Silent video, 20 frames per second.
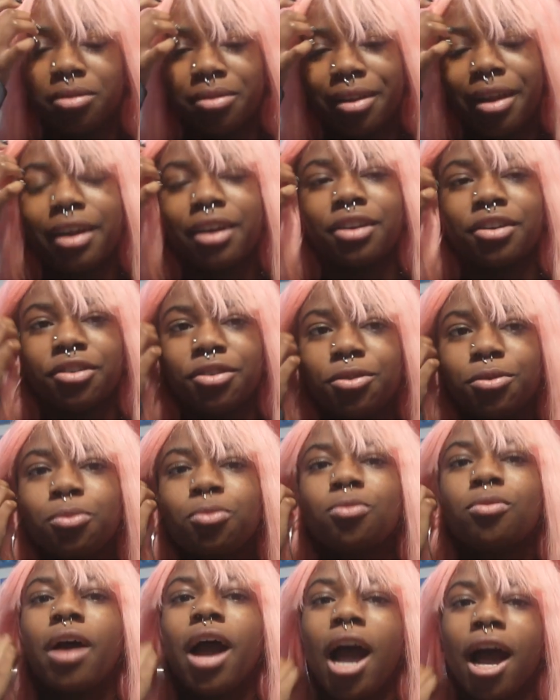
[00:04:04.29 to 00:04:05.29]
Like,
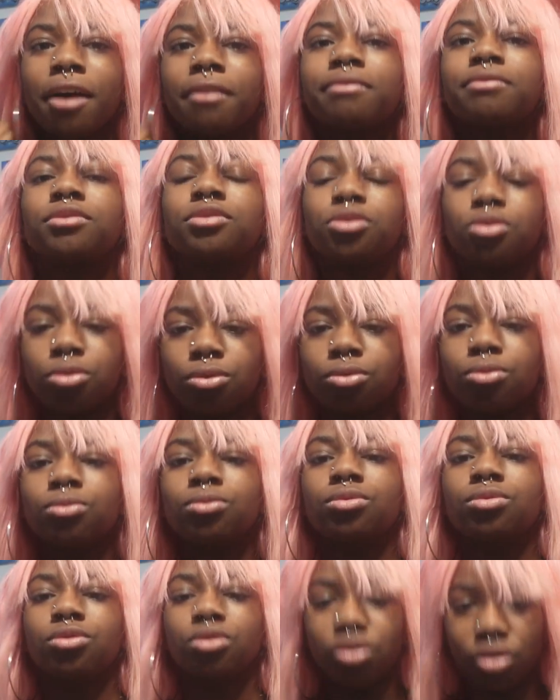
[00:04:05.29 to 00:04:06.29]
you have
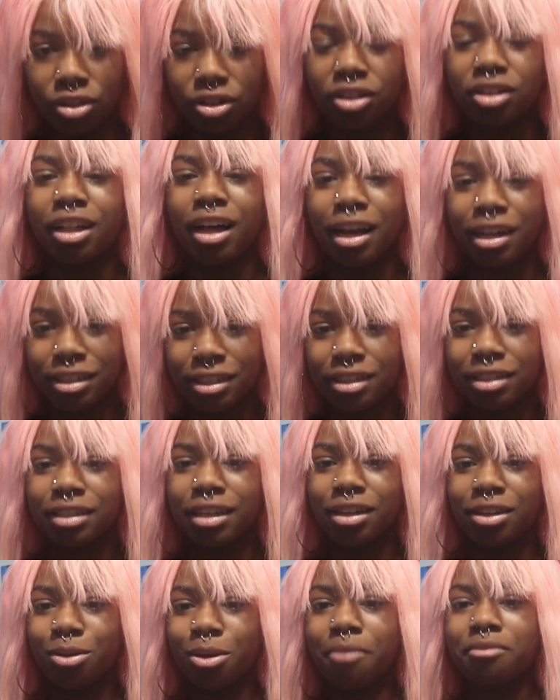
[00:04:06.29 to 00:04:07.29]
to do your classes.
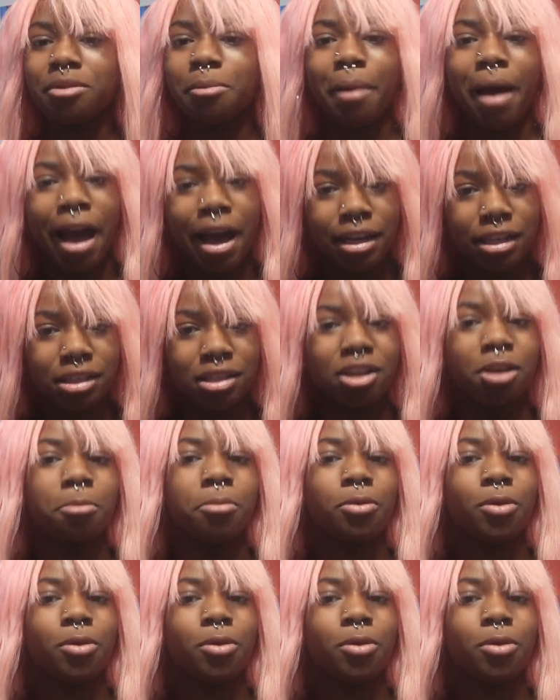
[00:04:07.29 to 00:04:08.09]
Like, you have to pass them.